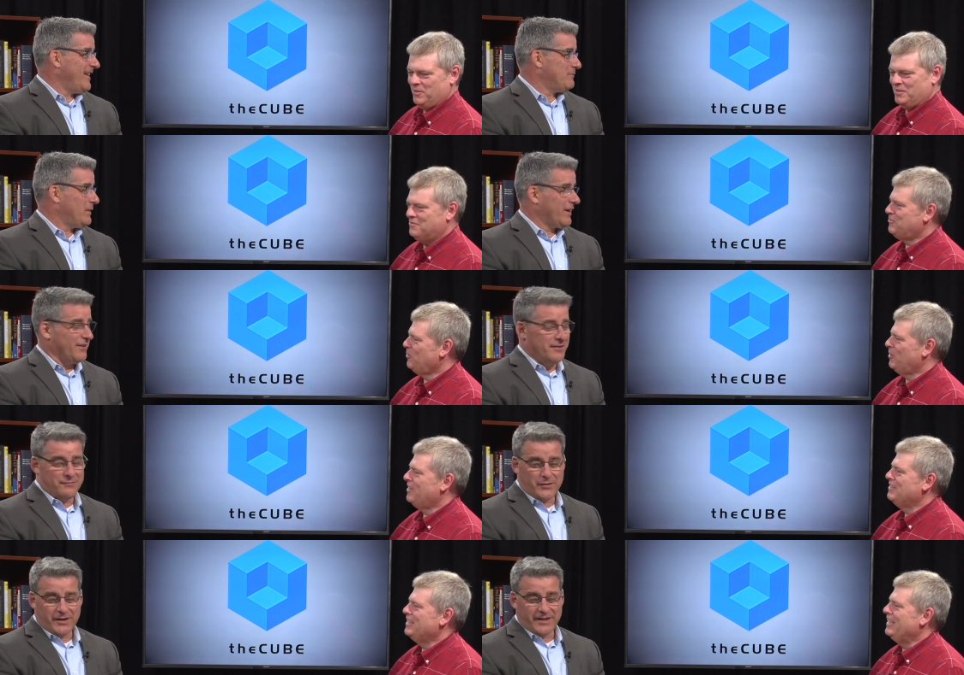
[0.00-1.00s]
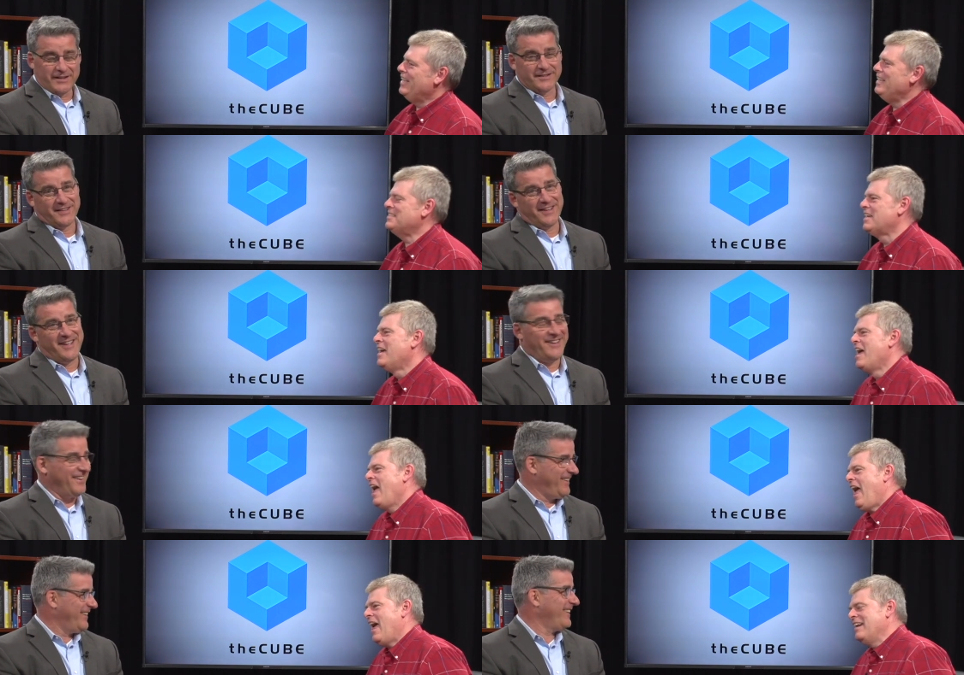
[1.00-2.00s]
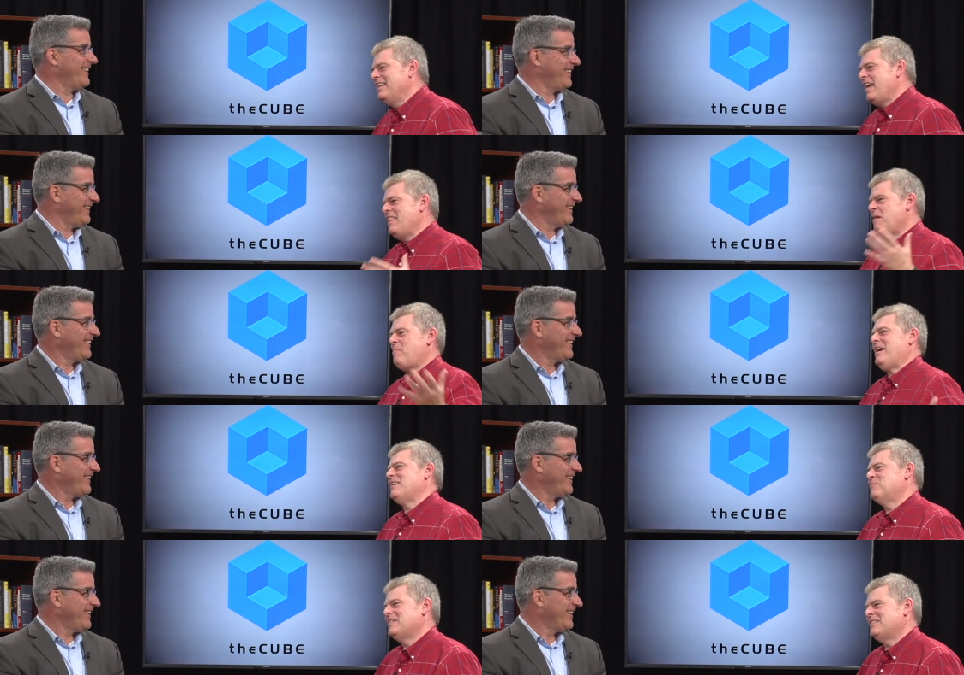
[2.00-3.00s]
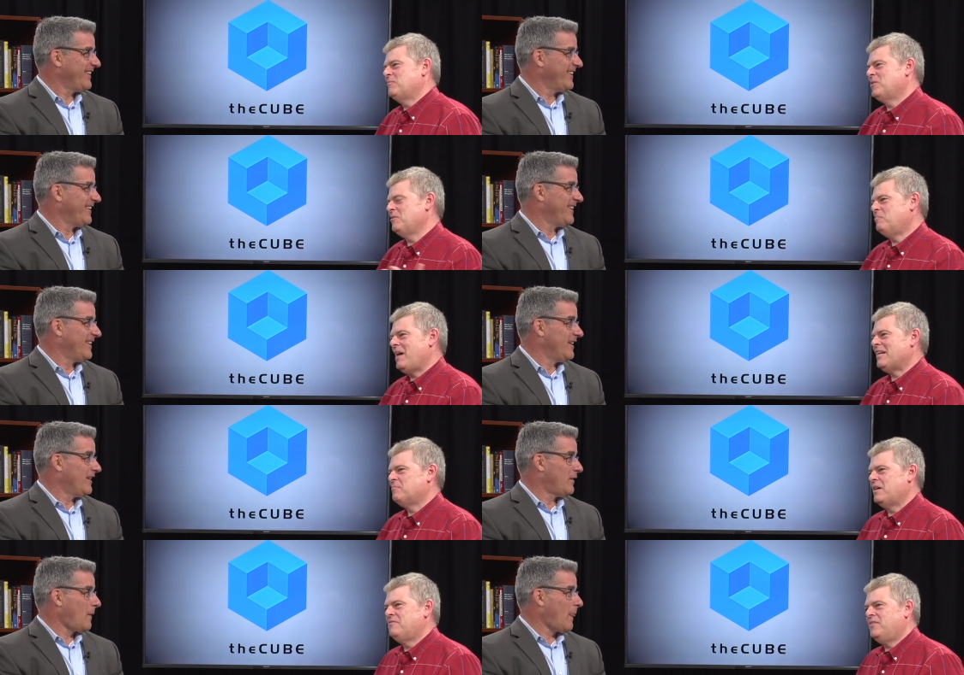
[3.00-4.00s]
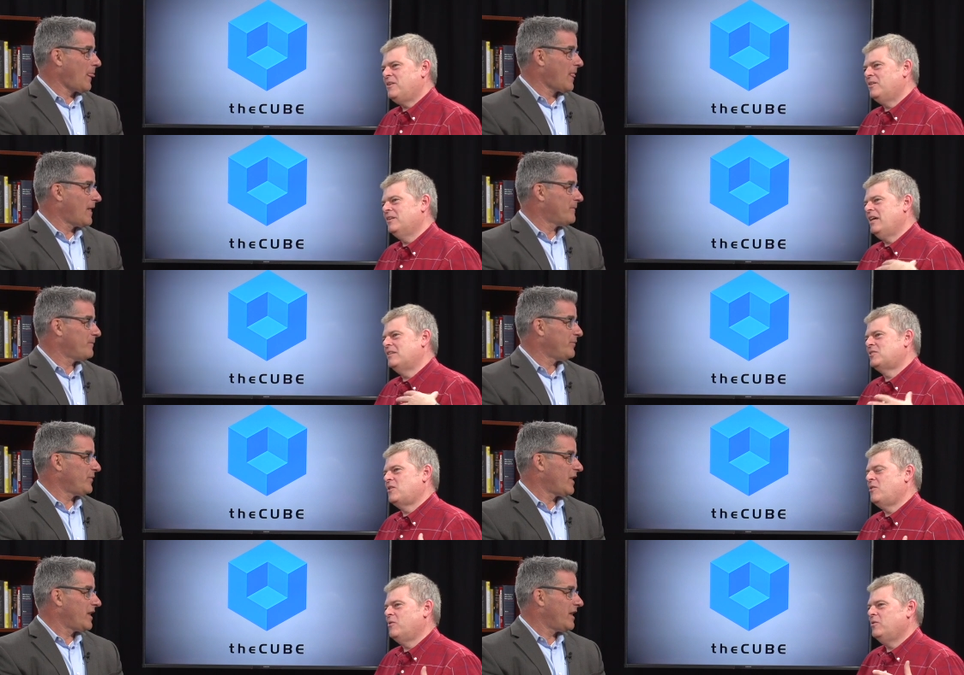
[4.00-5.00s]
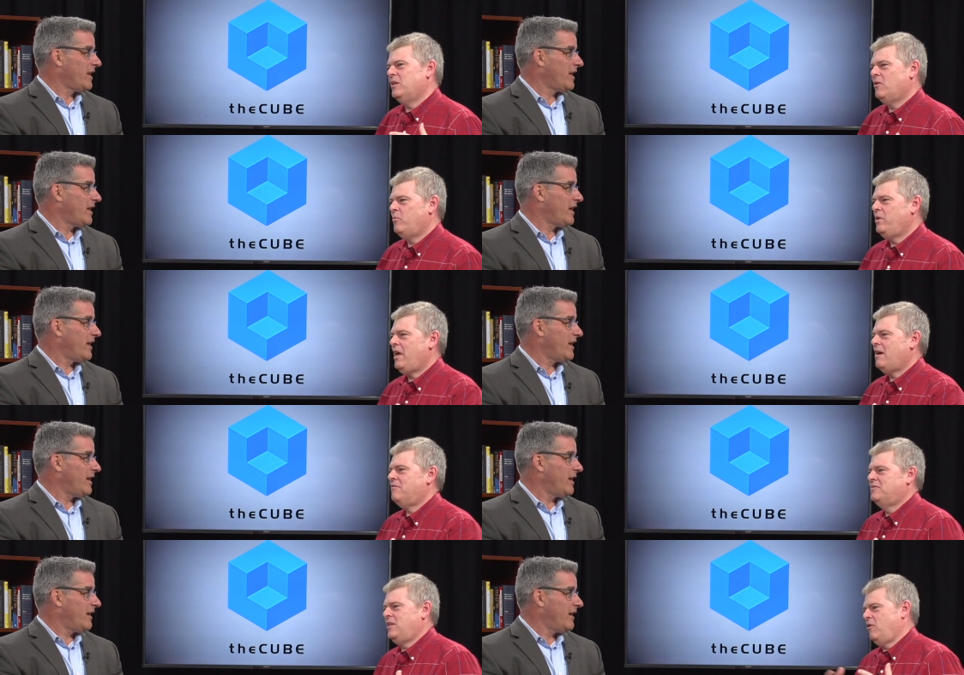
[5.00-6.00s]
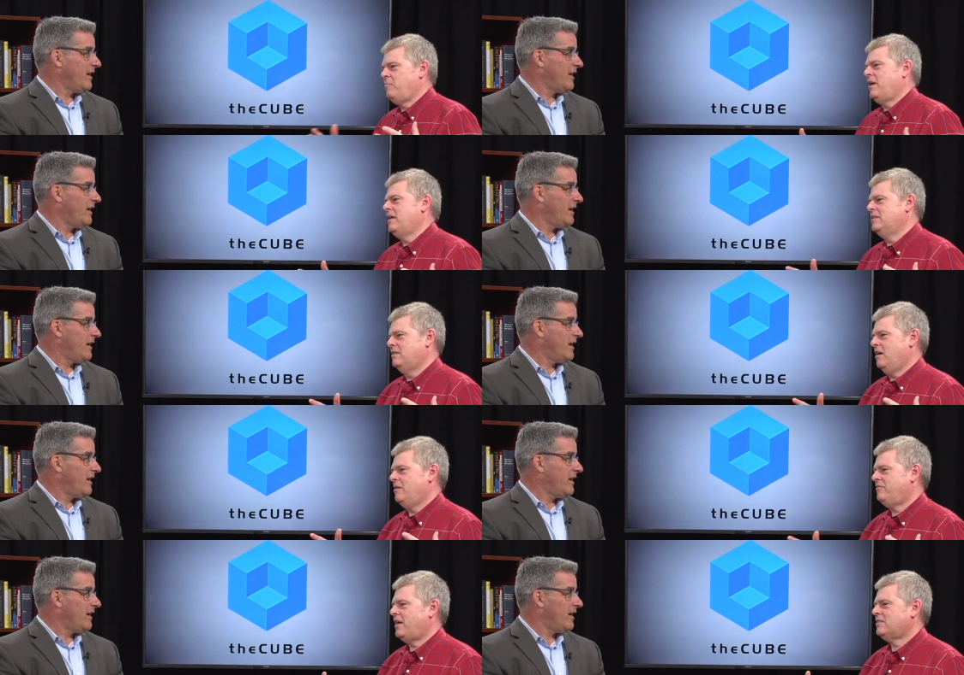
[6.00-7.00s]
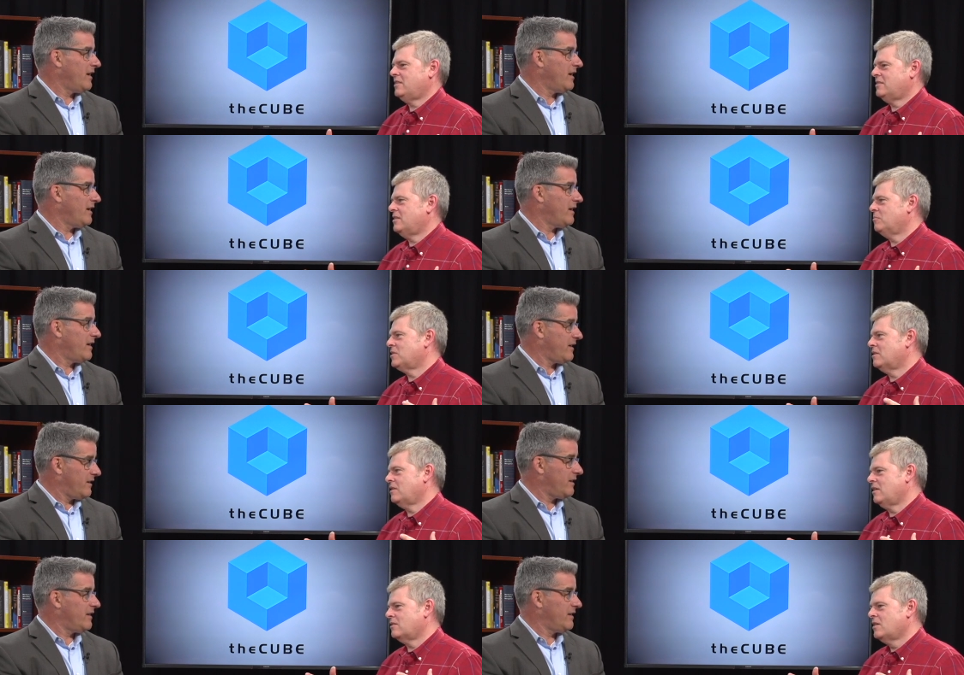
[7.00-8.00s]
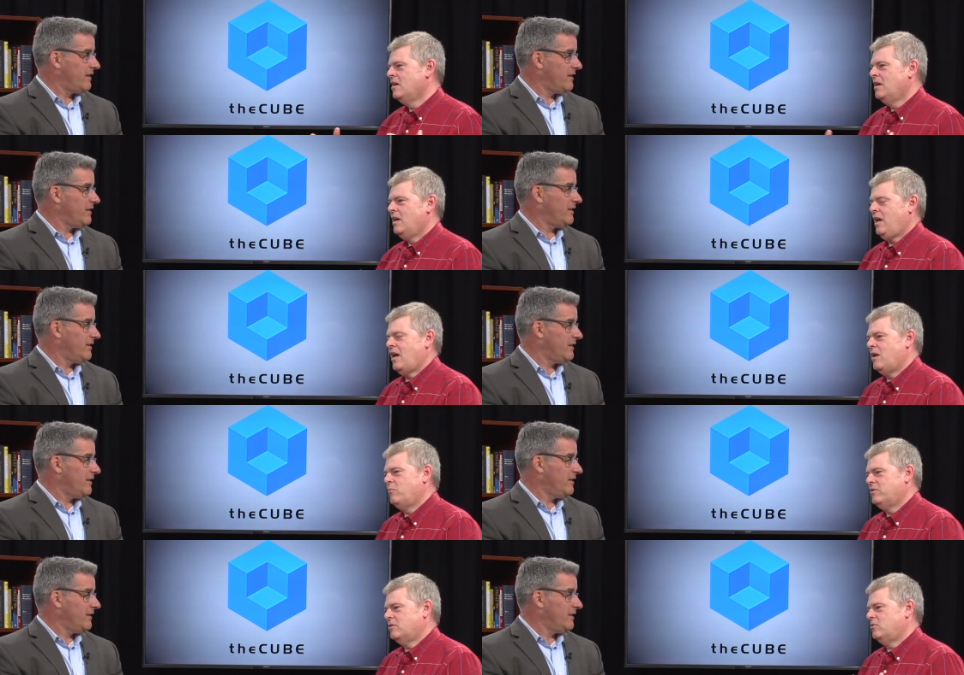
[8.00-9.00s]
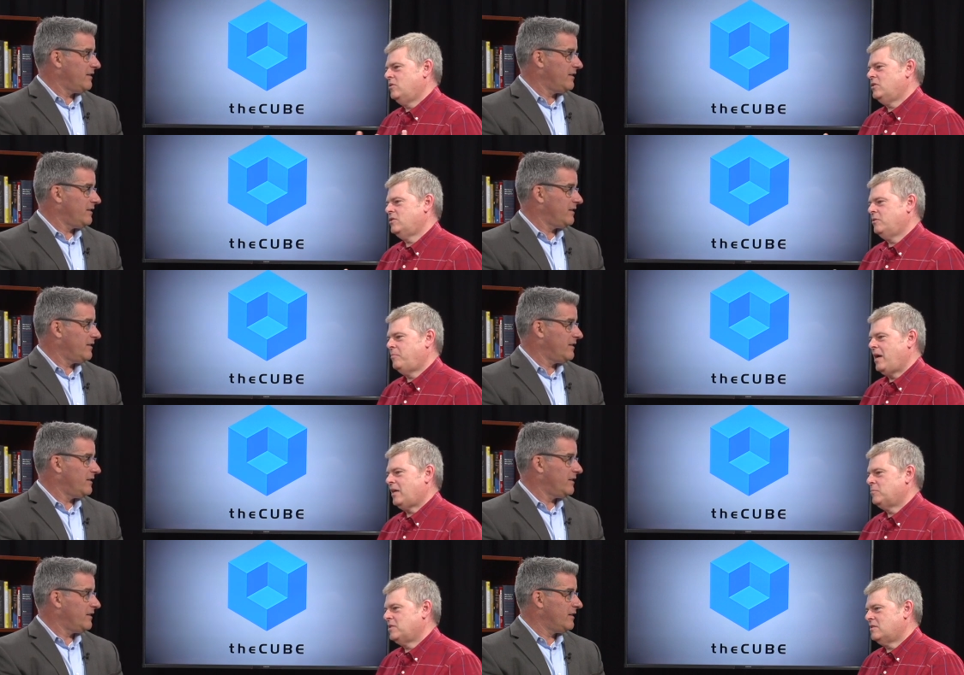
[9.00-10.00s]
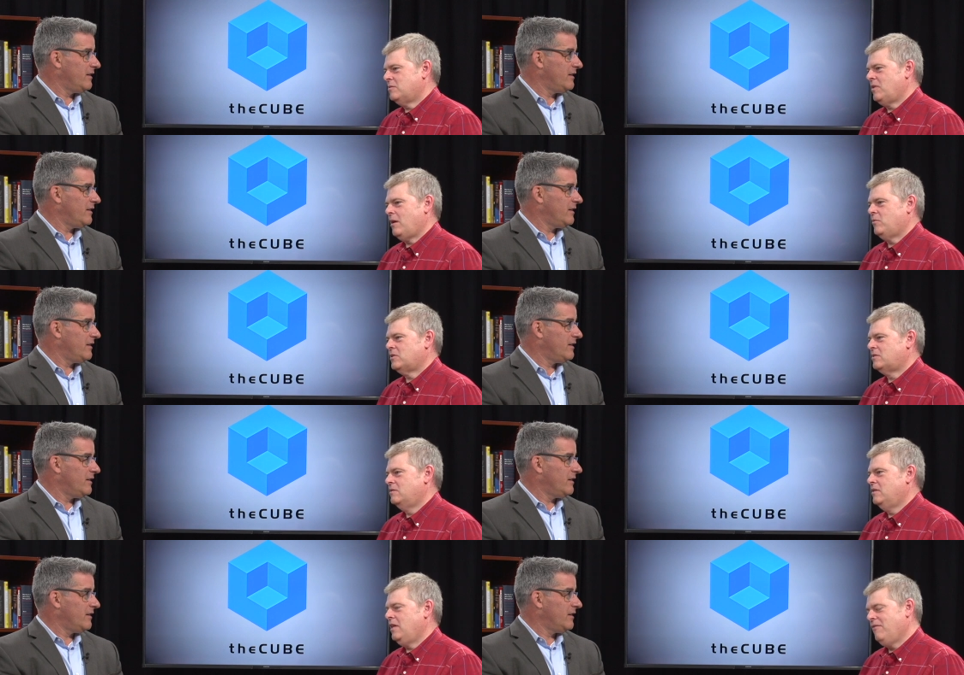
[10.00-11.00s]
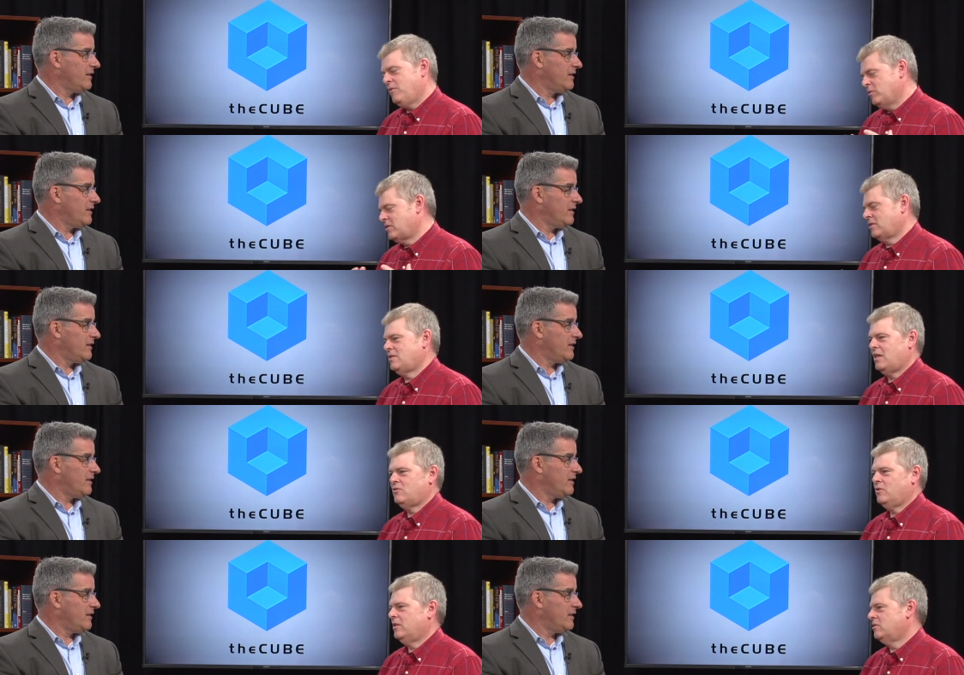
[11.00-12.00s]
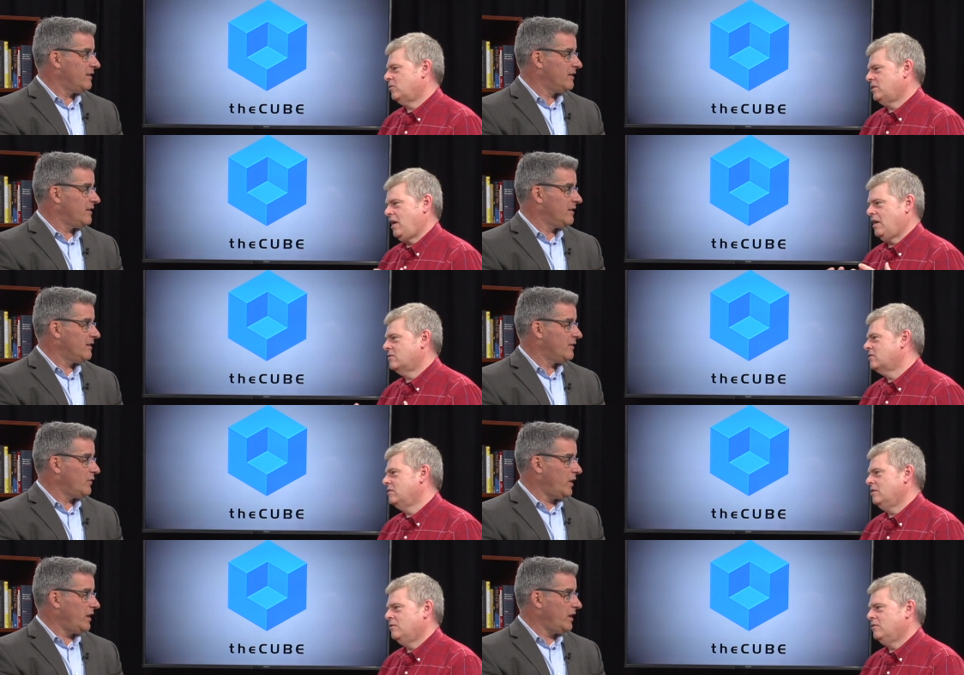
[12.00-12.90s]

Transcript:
Speaker 1: bigger than four gigs. And that backup system couldn't back up my phone, and so, you know, we have terabyte file systems and things, and with the traditional backup system, that was, if it was successful, it took days, right, you